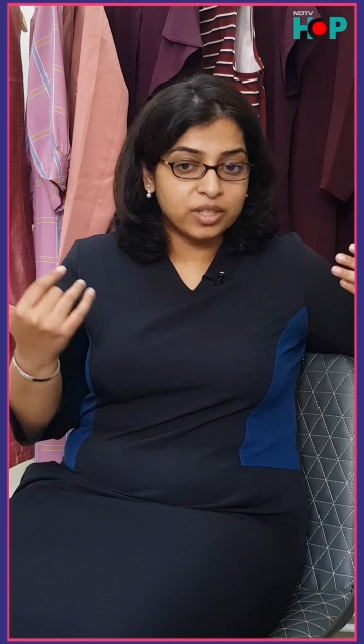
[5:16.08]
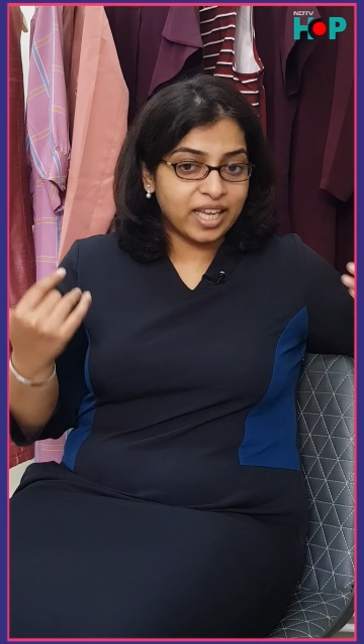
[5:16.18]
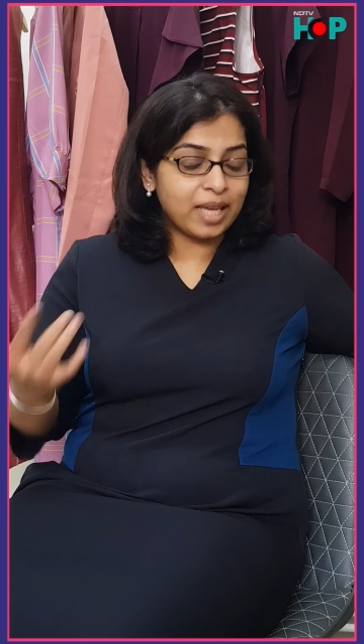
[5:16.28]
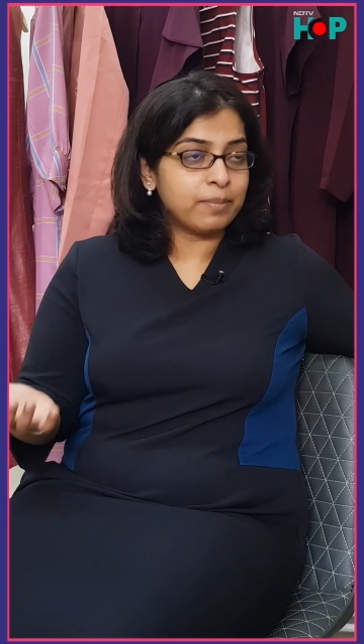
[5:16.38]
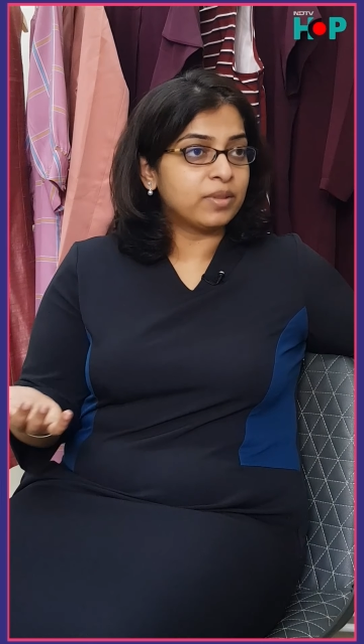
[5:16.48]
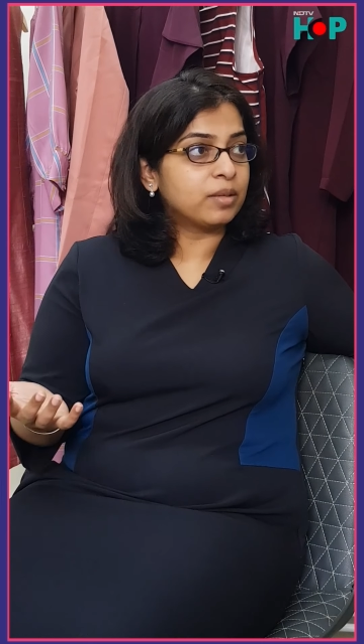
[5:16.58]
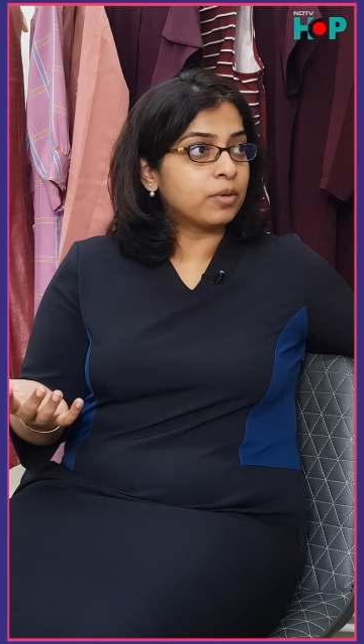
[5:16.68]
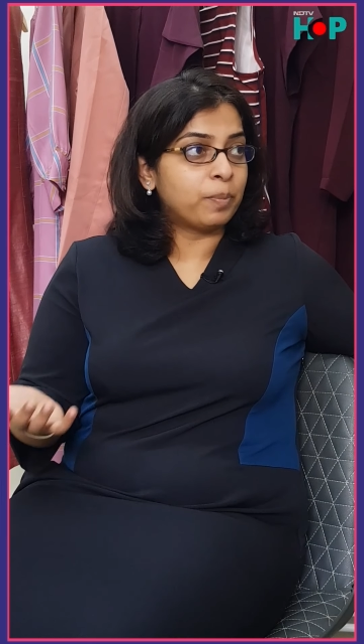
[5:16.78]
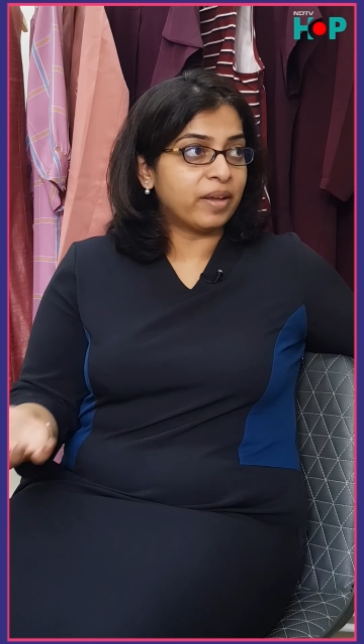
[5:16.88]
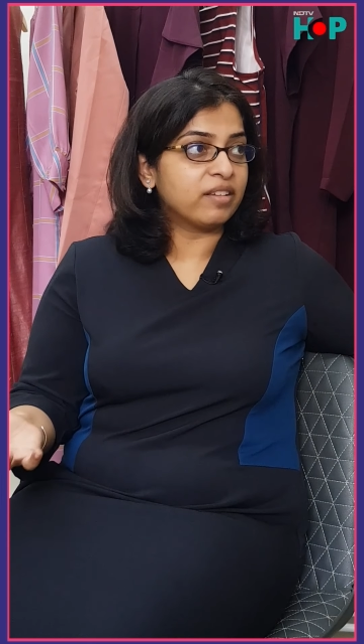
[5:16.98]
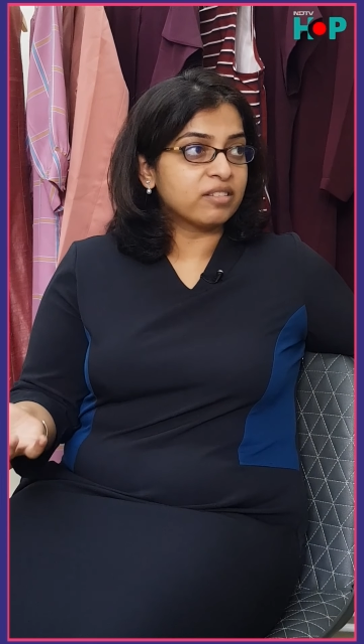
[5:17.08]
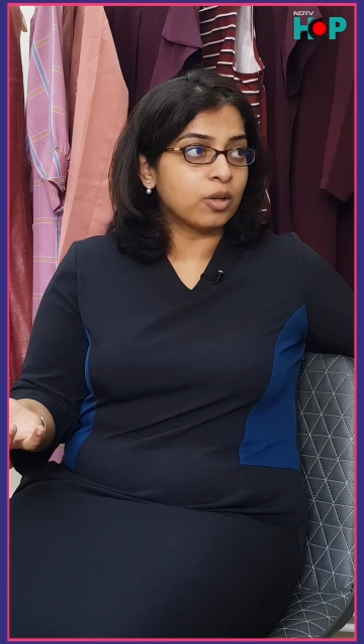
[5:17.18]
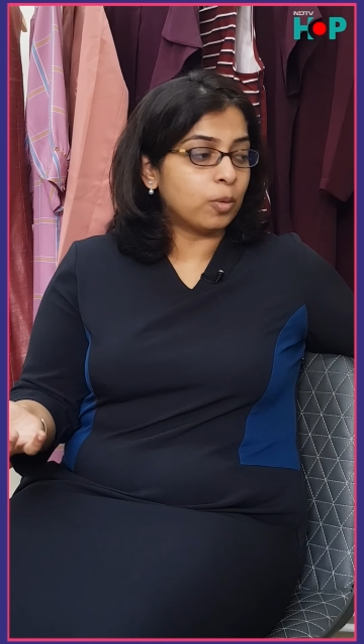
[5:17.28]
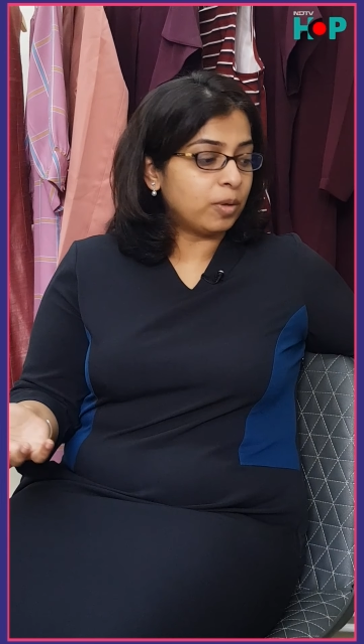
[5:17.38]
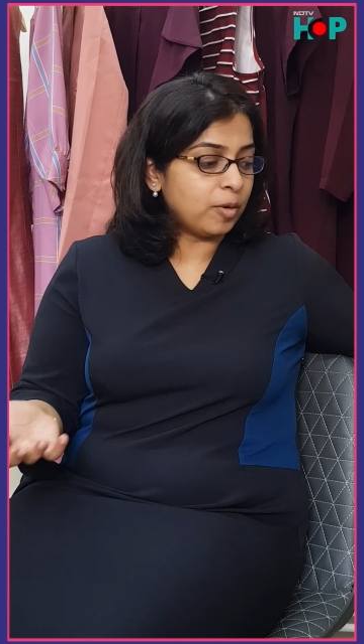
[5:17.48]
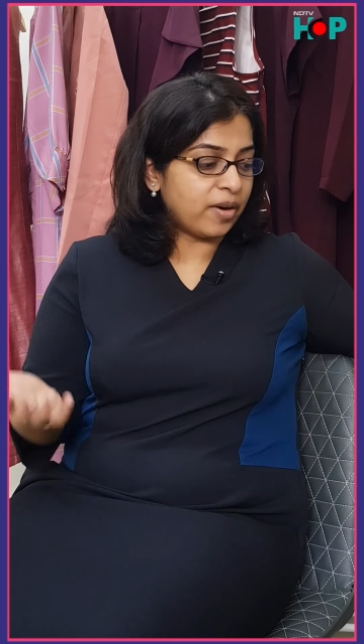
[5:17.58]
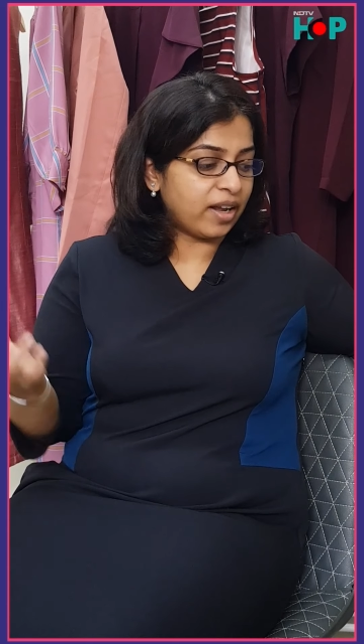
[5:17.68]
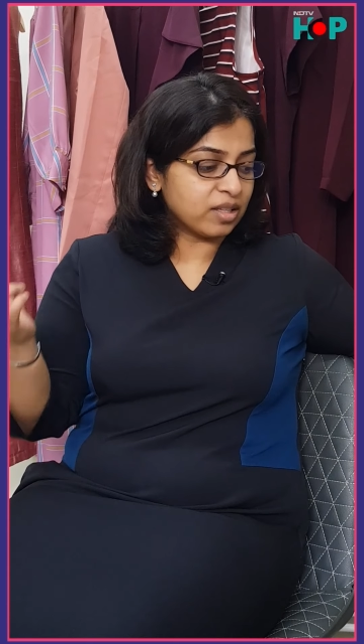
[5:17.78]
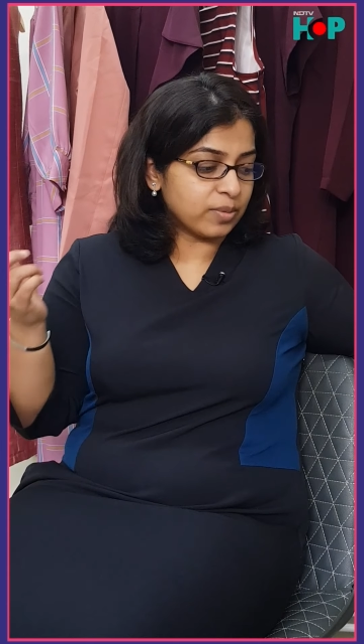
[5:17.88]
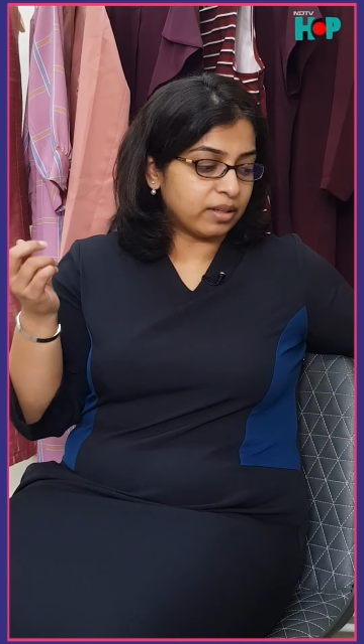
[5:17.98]
name the biggest global
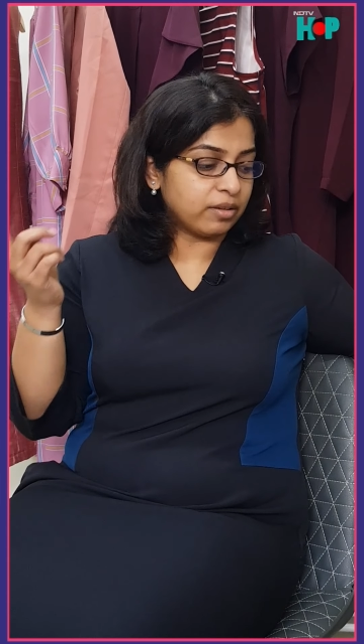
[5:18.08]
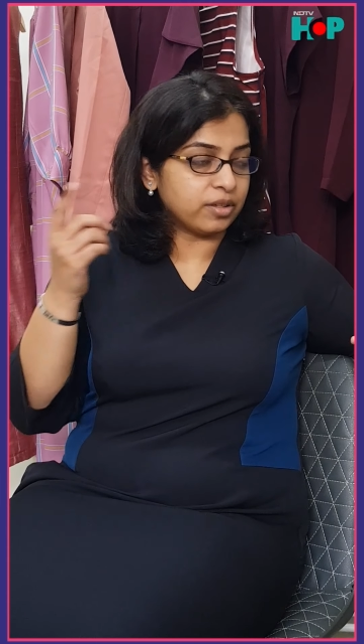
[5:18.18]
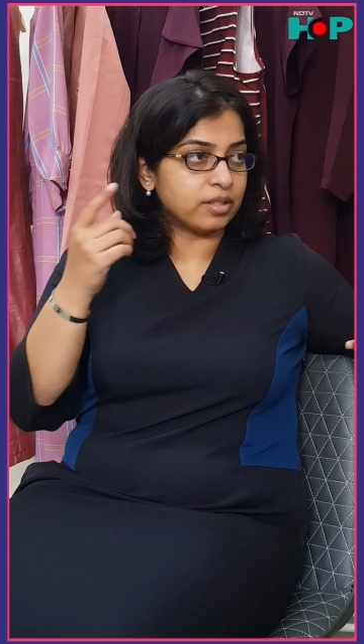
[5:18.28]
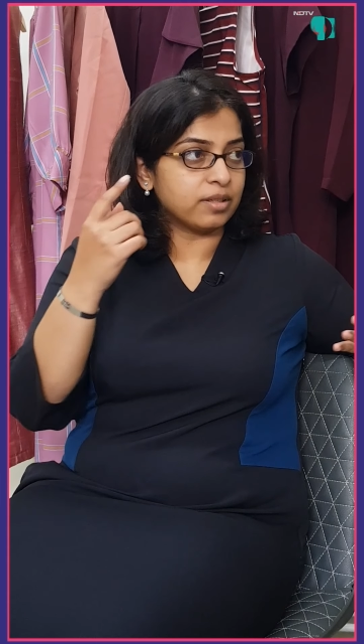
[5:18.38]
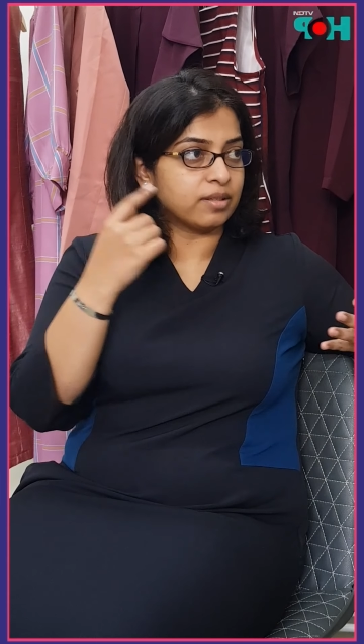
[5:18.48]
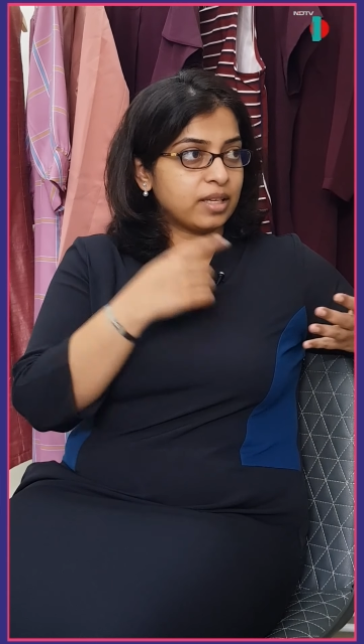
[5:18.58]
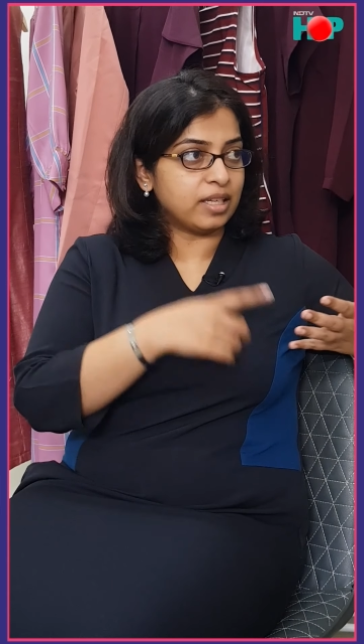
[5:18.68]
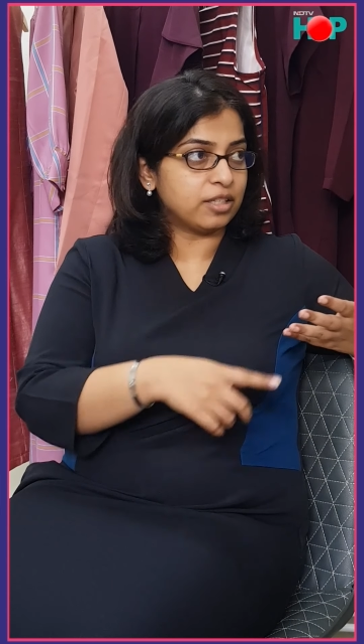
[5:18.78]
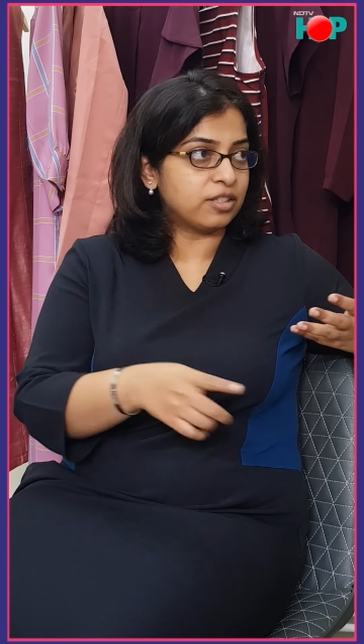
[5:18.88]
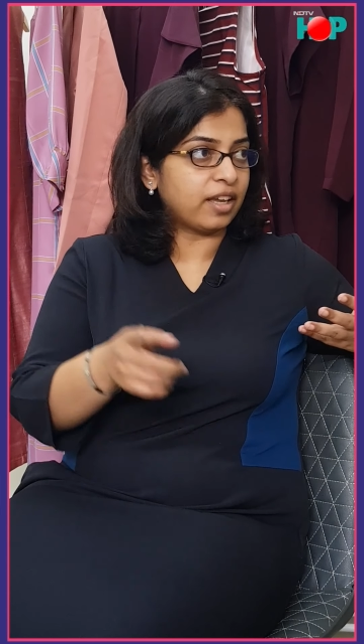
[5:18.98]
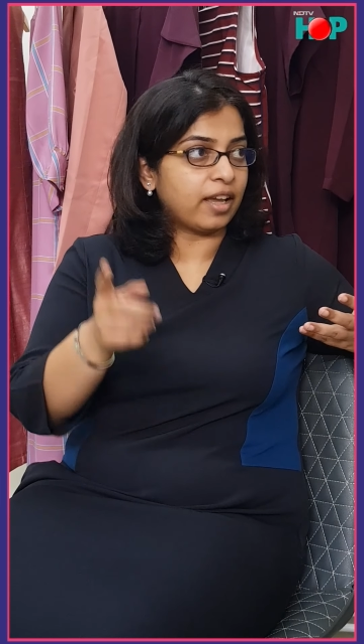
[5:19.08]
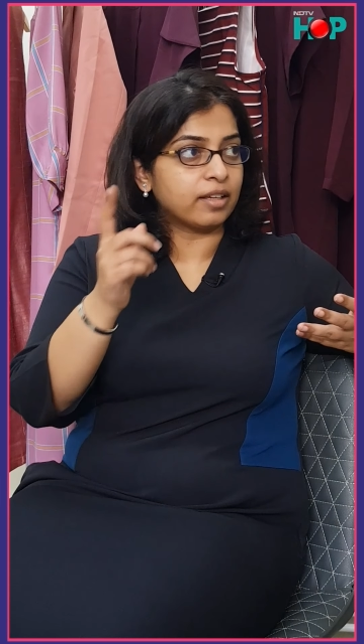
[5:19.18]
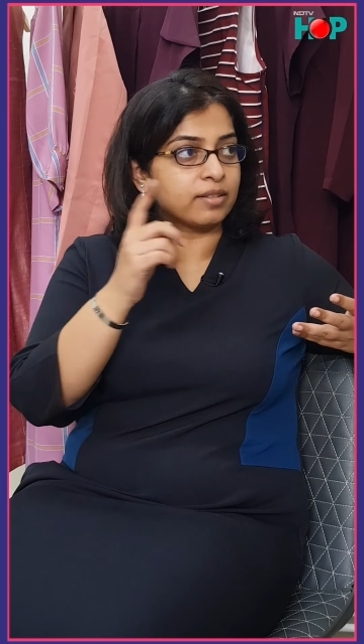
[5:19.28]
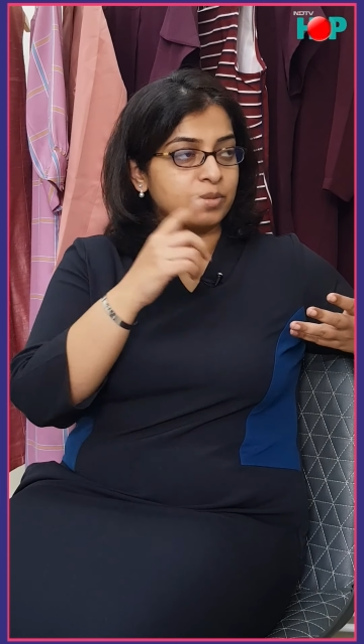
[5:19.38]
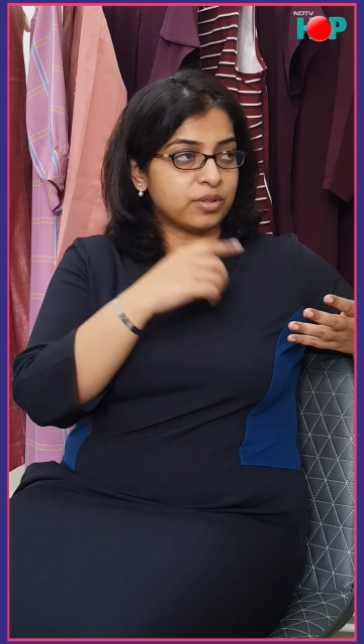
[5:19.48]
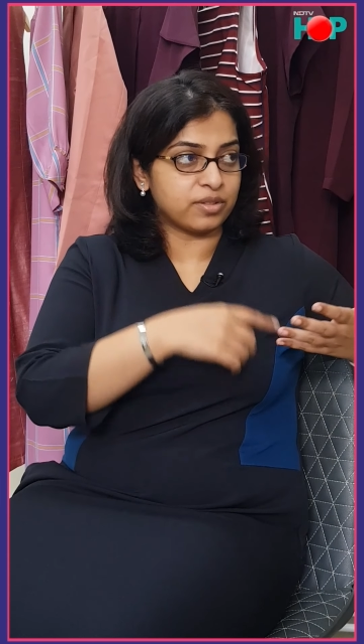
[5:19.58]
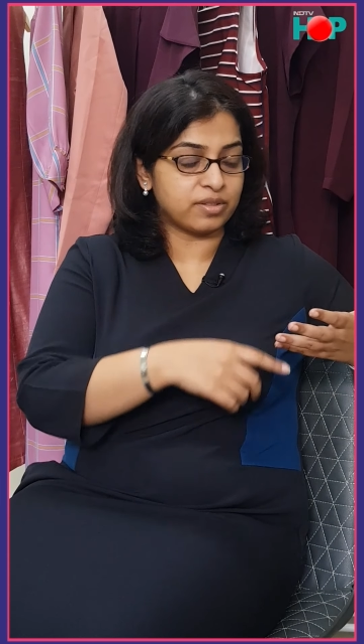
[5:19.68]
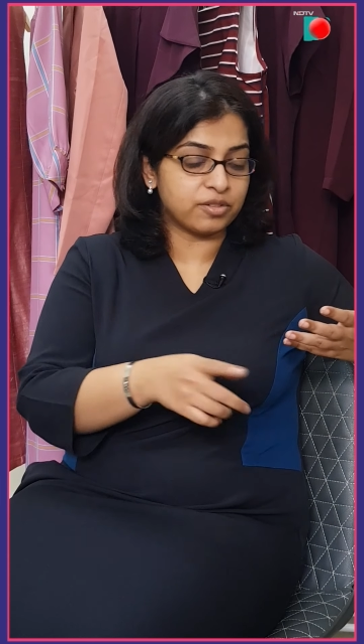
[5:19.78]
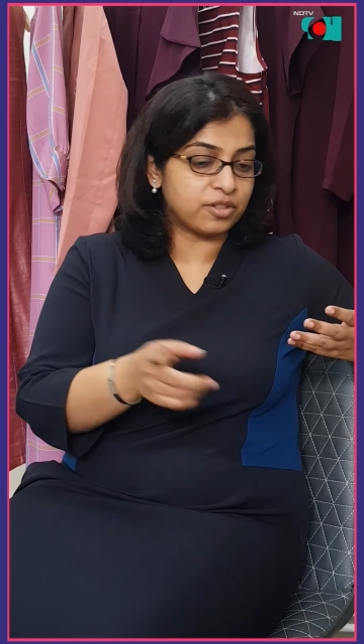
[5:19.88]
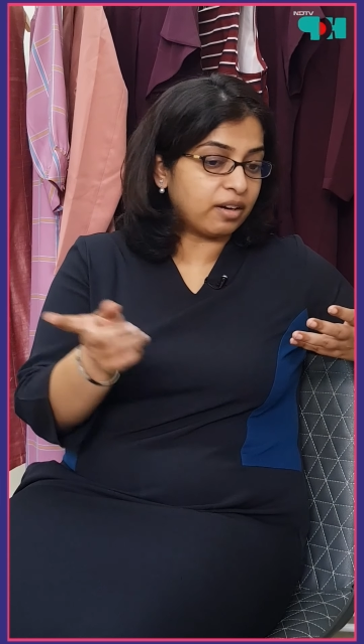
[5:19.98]
brands, whether it is Inditex, which is
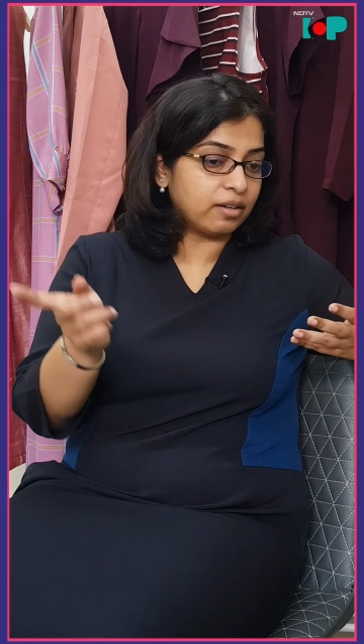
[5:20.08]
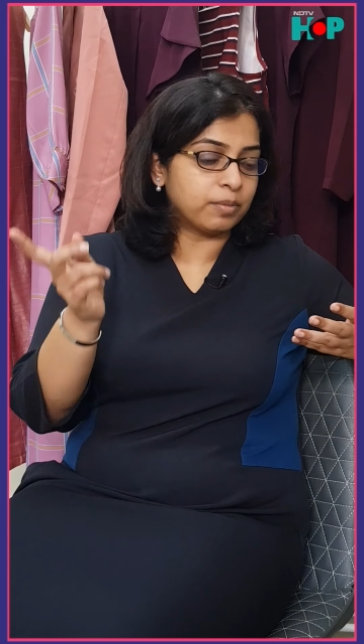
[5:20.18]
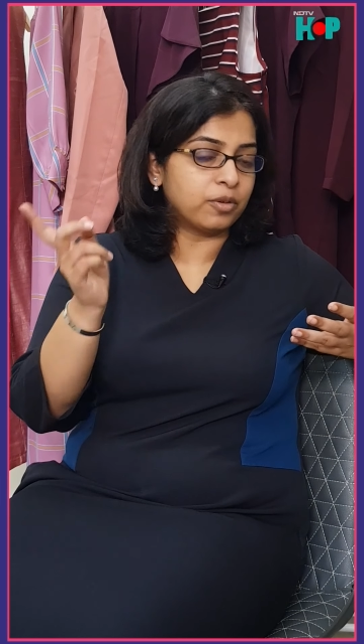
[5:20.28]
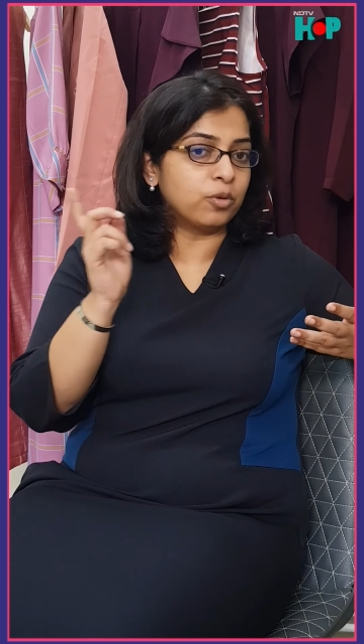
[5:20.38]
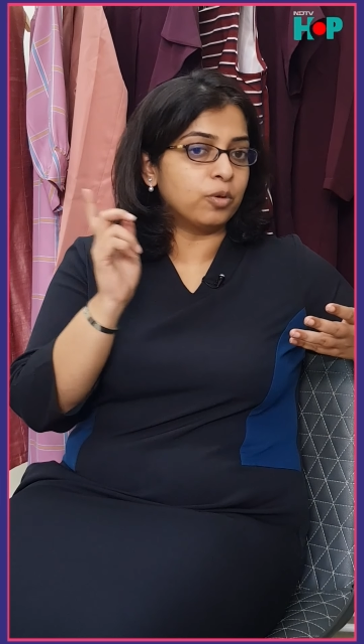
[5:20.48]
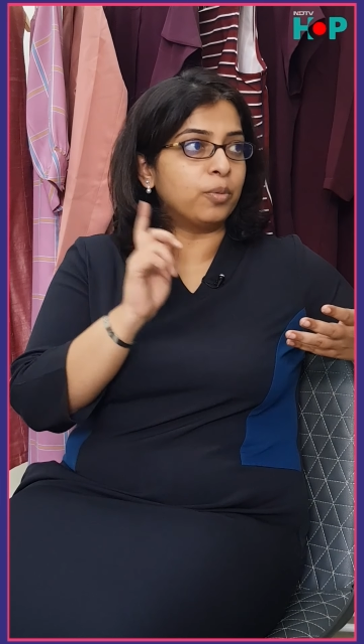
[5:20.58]
the Zara group,